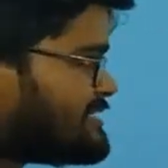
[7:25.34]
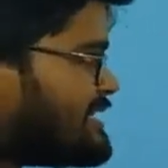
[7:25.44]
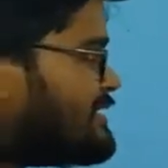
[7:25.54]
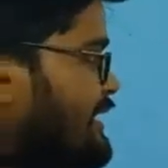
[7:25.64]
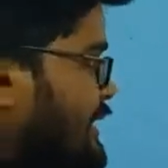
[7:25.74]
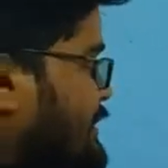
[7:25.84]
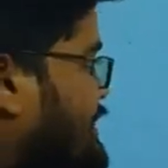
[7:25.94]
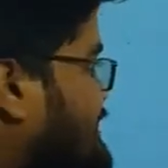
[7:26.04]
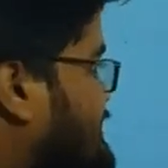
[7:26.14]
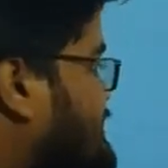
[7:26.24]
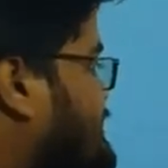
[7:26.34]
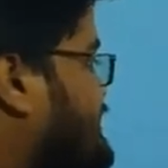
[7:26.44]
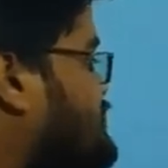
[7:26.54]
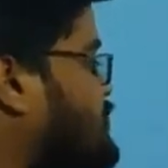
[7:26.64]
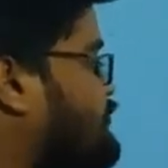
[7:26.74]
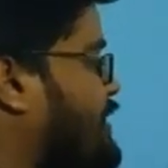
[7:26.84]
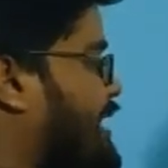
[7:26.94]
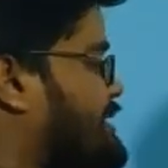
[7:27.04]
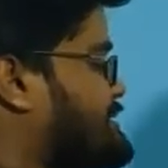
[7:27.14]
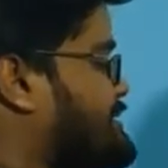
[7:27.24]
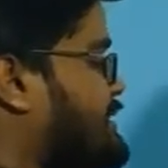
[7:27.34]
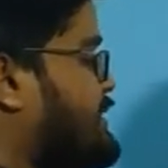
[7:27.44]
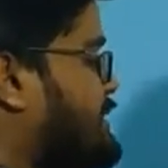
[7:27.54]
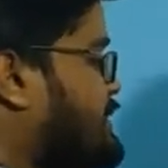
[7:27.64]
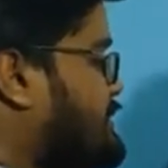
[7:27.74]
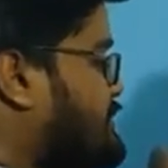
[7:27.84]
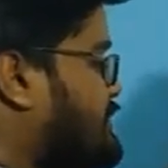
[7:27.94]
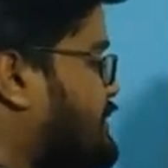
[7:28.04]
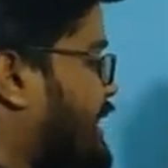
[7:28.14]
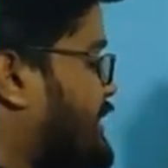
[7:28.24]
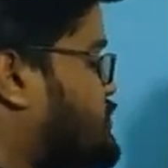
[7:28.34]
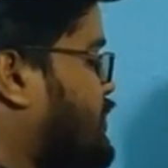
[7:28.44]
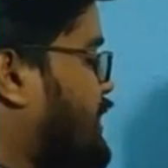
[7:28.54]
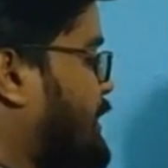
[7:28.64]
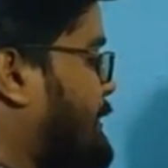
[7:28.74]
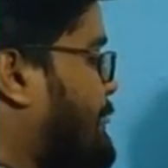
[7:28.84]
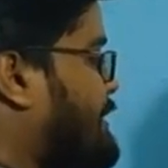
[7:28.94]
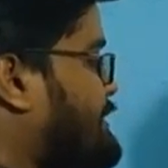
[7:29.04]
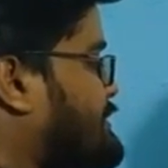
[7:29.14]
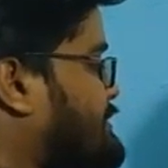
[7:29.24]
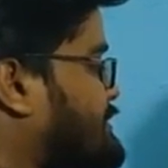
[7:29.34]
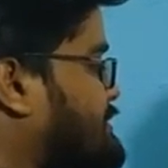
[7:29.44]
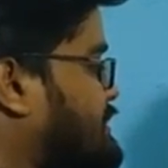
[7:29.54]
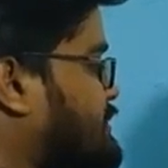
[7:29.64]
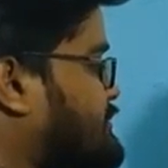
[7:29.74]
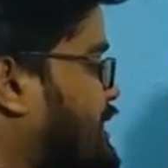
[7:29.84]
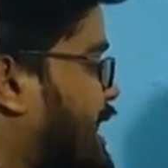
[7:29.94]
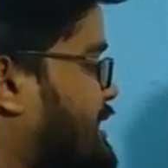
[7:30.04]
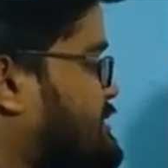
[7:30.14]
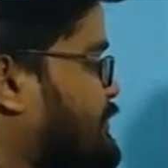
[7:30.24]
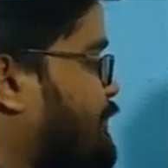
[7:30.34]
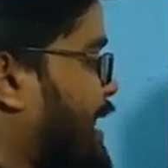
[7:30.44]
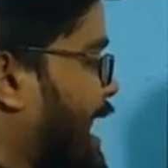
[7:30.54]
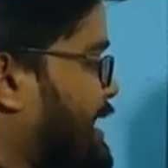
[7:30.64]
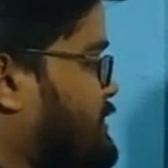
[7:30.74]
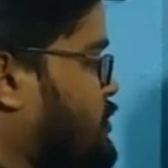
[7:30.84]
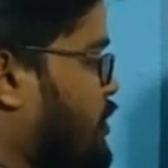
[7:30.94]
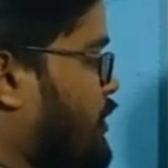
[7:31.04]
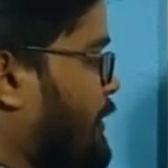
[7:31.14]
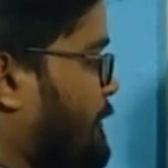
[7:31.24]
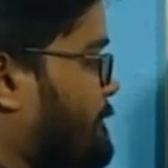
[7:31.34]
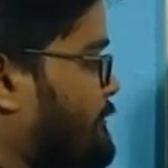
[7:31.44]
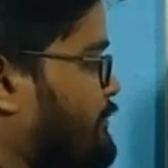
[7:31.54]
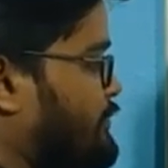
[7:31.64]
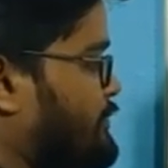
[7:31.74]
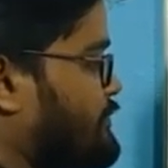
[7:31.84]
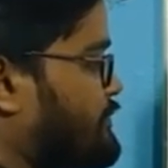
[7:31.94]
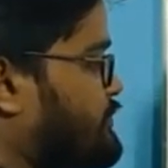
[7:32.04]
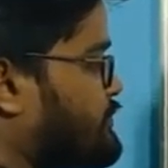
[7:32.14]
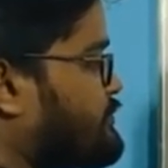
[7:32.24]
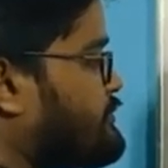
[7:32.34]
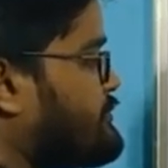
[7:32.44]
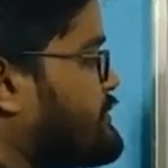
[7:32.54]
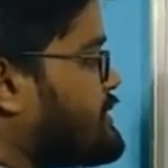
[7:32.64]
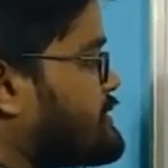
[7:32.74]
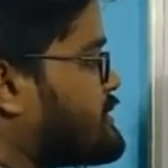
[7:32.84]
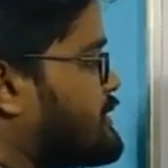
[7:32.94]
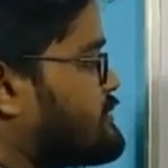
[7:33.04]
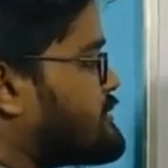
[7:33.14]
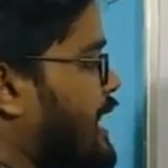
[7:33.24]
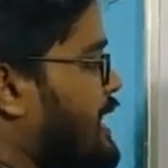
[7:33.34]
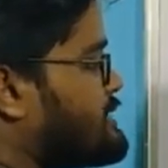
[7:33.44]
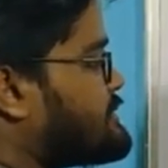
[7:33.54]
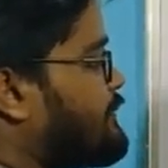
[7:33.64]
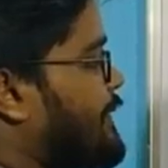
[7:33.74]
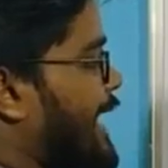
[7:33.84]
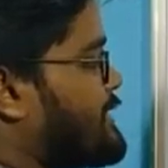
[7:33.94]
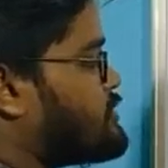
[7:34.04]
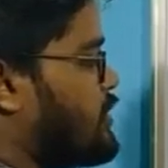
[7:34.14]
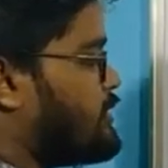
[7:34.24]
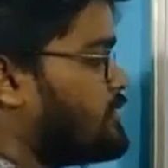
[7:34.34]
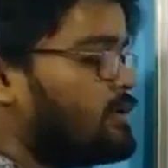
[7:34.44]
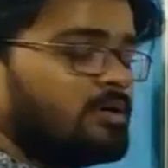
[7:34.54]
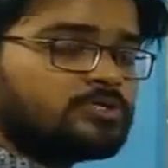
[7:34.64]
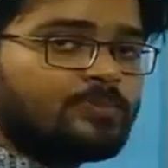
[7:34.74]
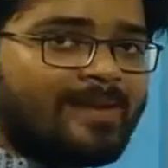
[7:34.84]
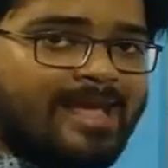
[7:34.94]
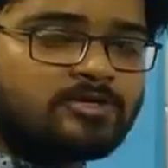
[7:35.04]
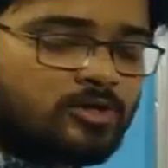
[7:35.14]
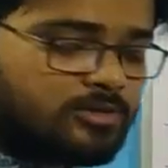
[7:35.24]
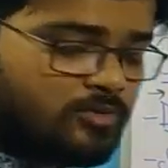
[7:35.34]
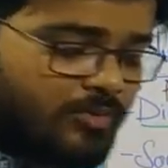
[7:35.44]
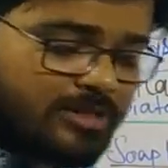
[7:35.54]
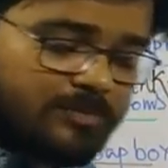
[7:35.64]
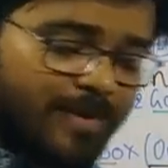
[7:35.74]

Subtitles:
generally this chrysophytes actually this serves as plankton. Serves as plankton. So plankton, what are the